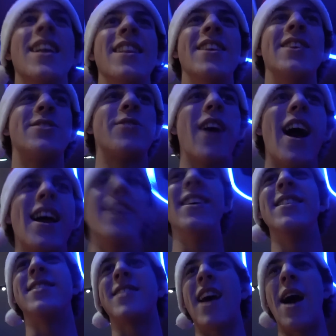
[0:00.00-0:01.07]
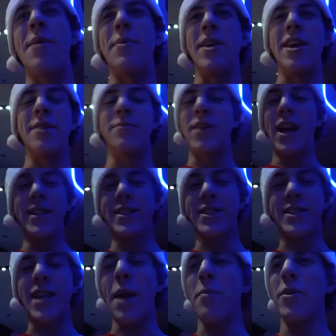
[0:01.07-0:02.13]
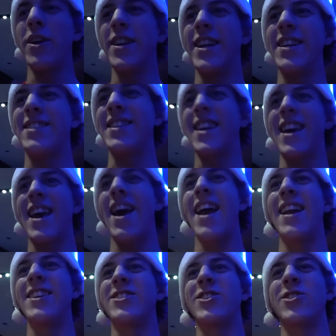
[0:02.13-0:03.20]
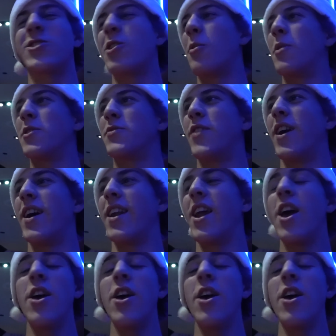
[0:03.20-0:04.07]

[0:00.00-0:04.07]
This ride is, I mean, it's a staple of Disney, and it's just so much fun.